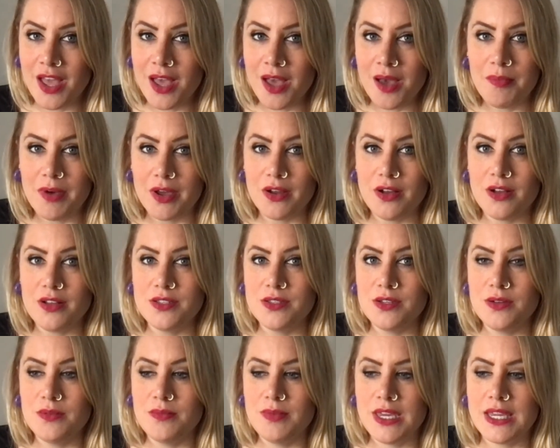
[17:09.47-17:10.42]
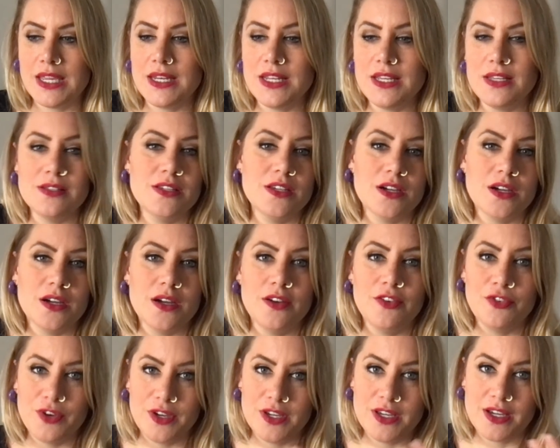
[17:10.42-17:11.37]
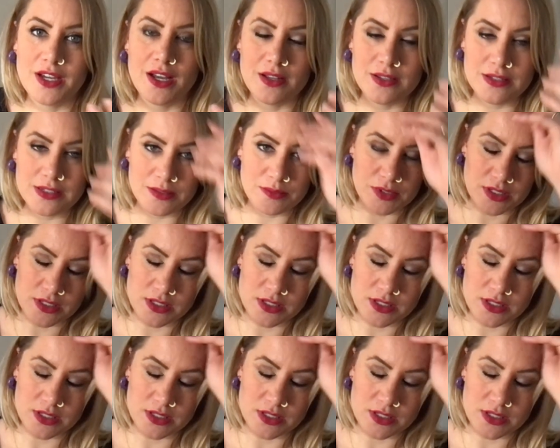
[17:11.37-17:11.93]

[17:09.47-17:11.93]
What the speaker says: but also make it easier for your customers.